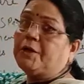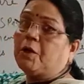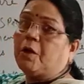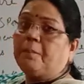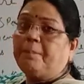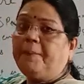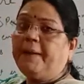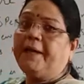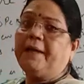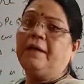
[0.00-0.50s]

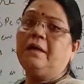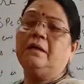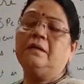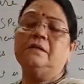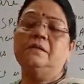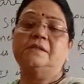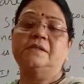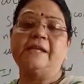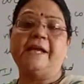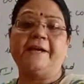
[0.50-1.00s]

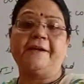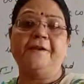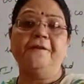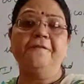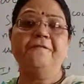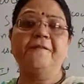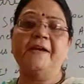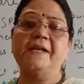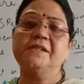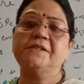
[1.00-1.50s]
topic,
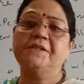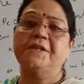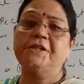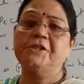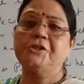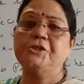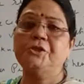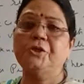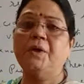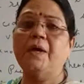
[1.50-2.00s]
sacrifice
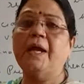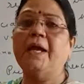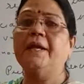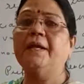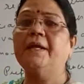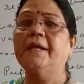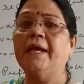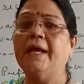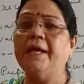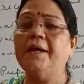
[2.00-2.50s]
ratio
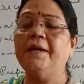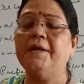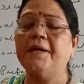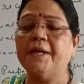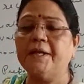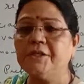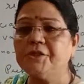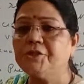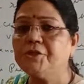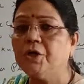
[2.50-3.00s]
and gain
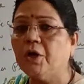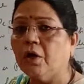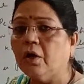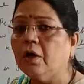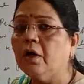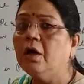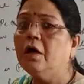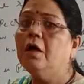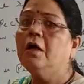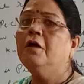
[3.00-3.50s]
ratio,
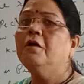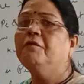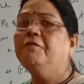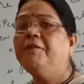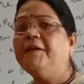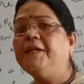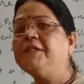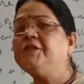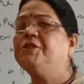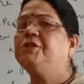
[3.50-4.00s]

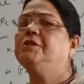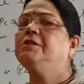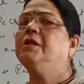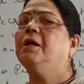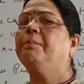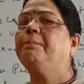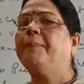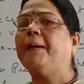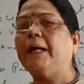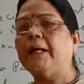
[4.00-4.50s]
which
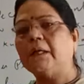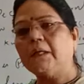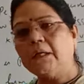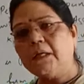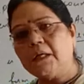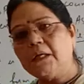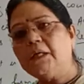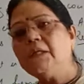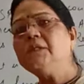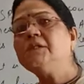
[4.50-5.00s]
the
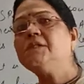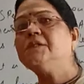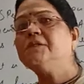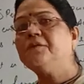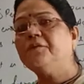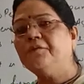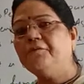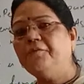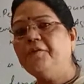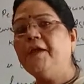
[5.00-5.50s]
partners
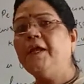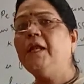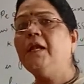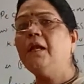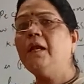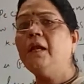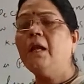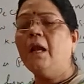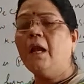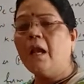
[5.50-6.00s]

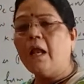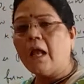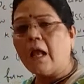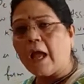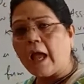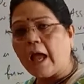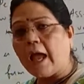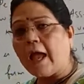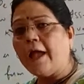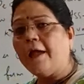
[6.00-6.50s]
will
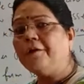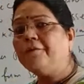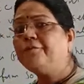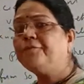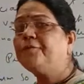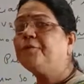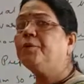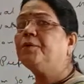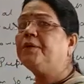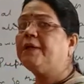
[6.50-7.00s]

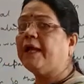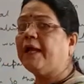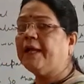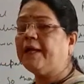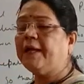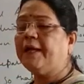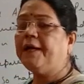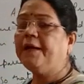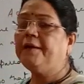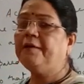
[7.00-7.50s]
have to
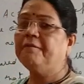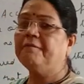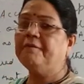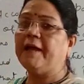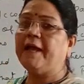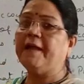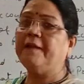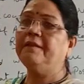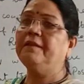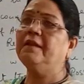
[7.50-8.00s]
take it
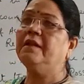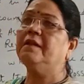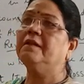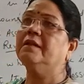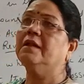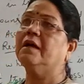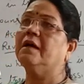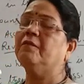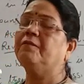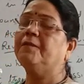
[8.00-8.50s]
when
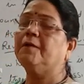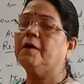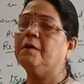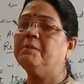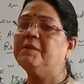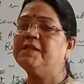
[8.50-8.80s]
the firm